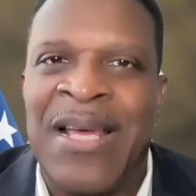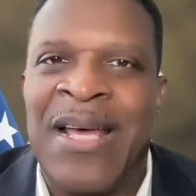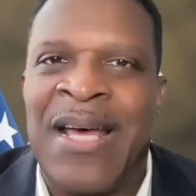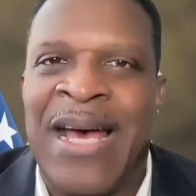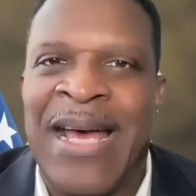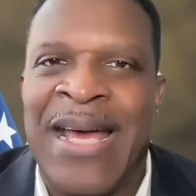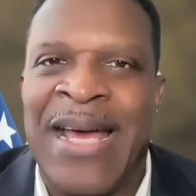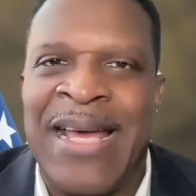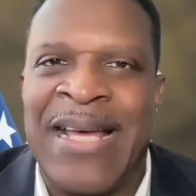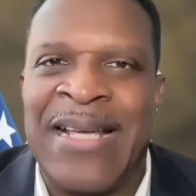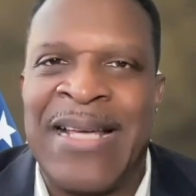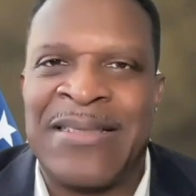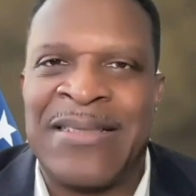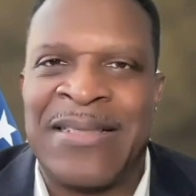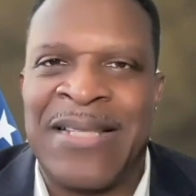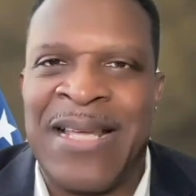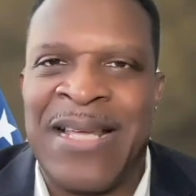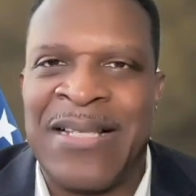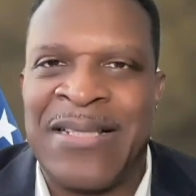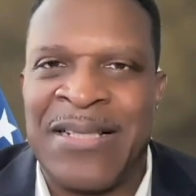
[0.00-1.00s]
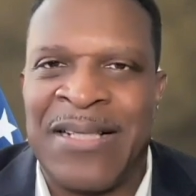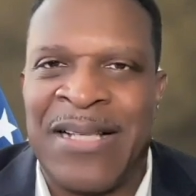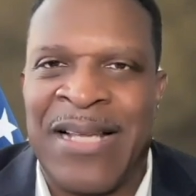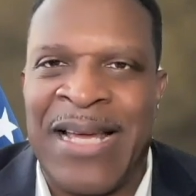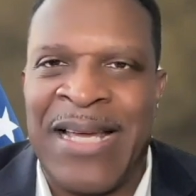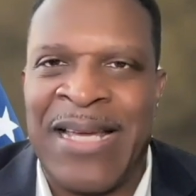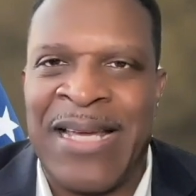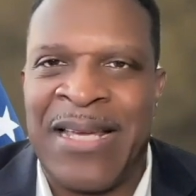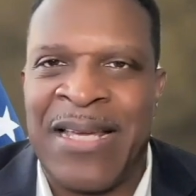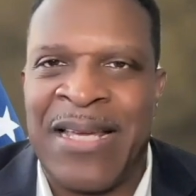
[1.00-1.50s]
I ask that you
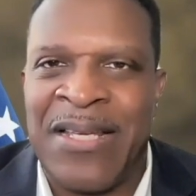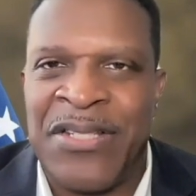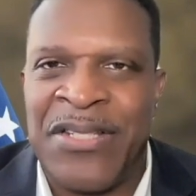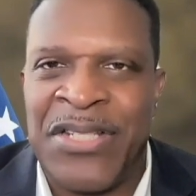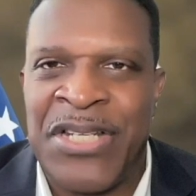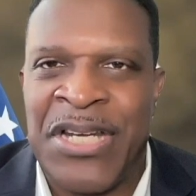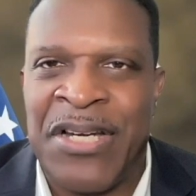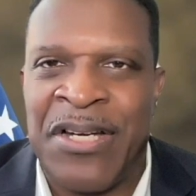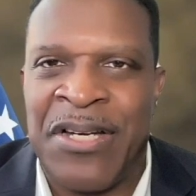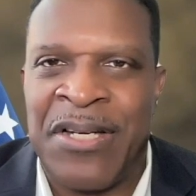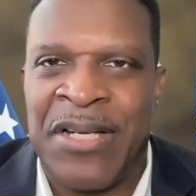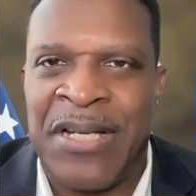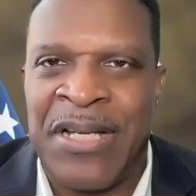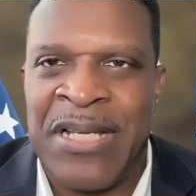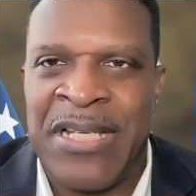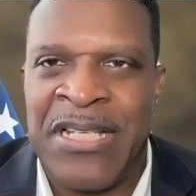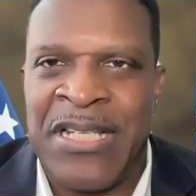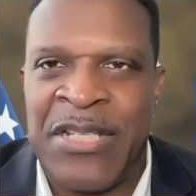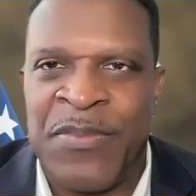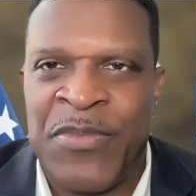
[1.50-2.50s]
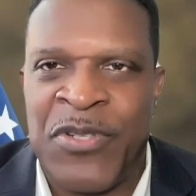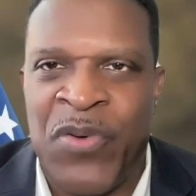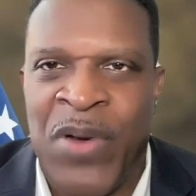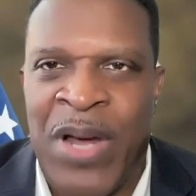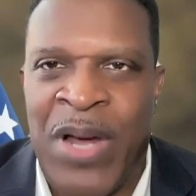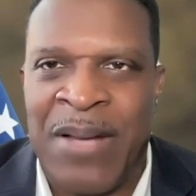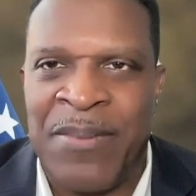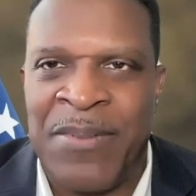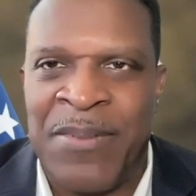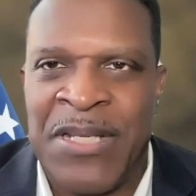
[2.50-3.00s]
like, share, and
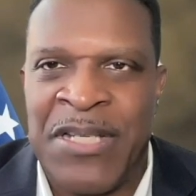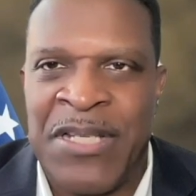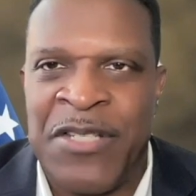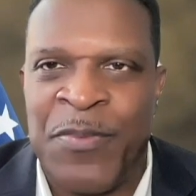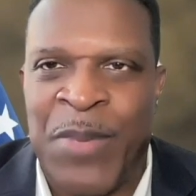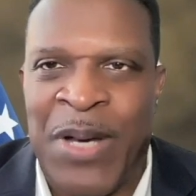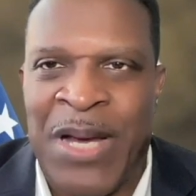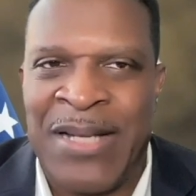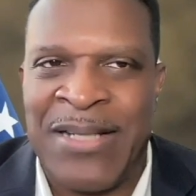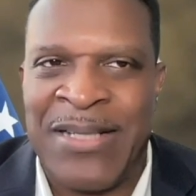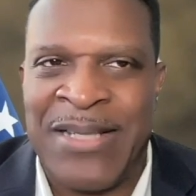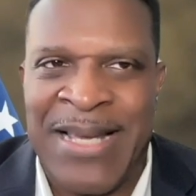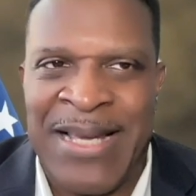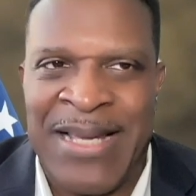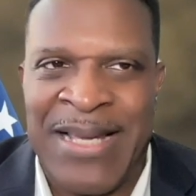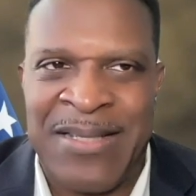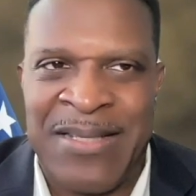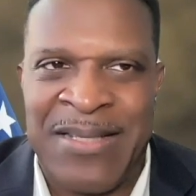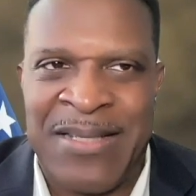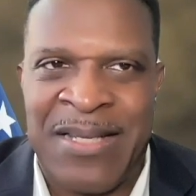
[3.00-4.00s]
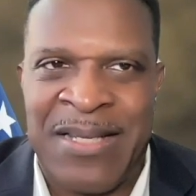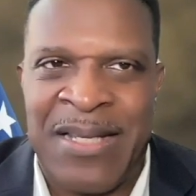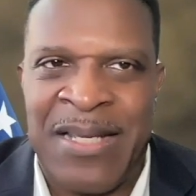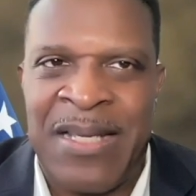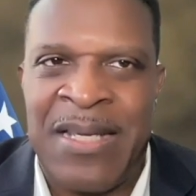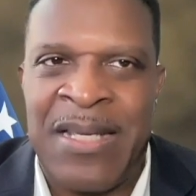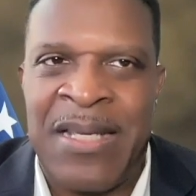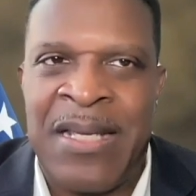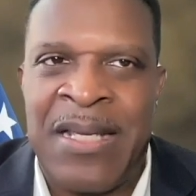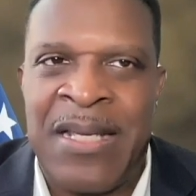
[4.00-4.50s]
subscribe to this podcast.
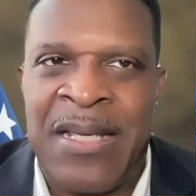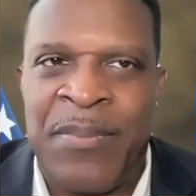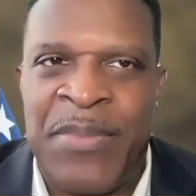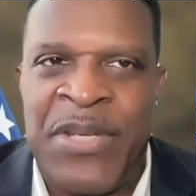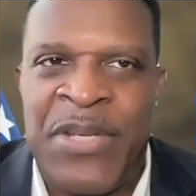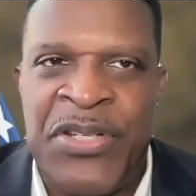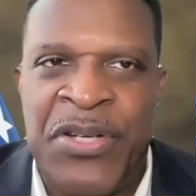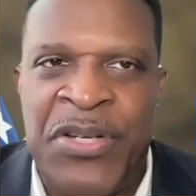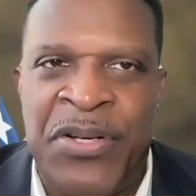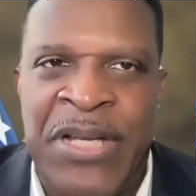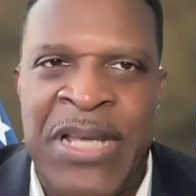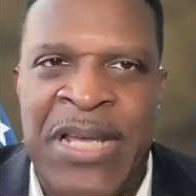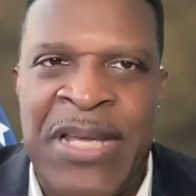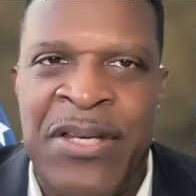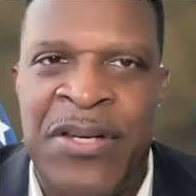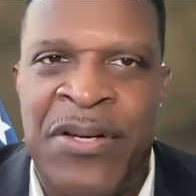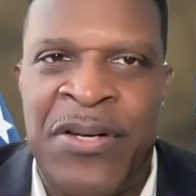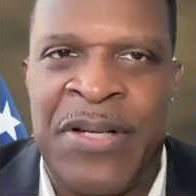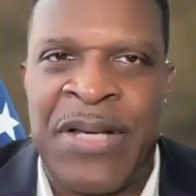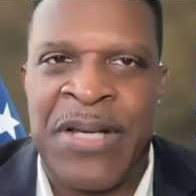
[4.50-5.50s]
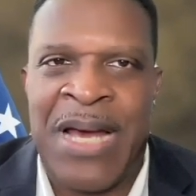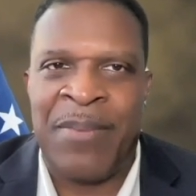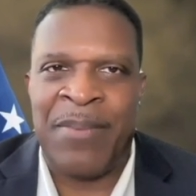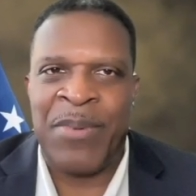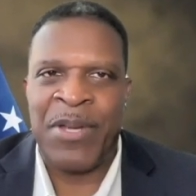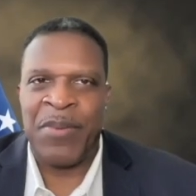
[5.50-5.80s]
Be sure to get your copy